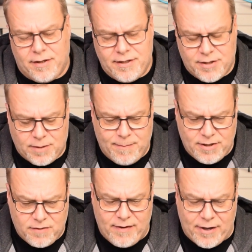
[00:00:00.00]
least
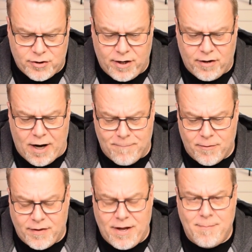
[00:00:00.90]
expensive agitator
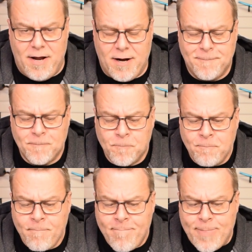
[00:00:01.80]
hopper that they make.
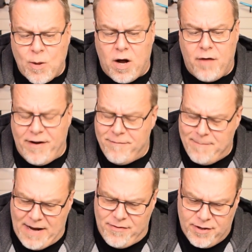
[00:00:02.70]
They've
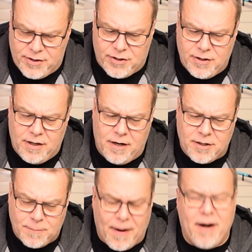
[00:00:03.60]
made this
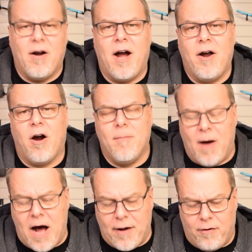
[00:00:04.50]
Spire IR
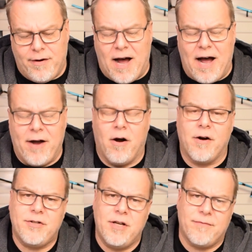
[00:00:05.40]
model, and the
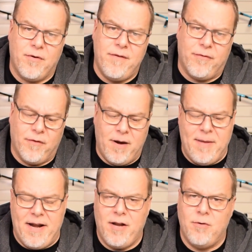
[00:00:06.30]
IR stands for infrared,
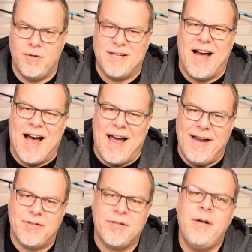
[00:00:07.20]
meaning it uses
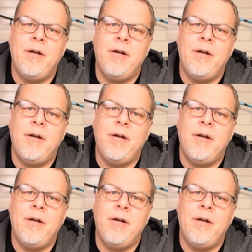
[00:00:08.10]
eyes.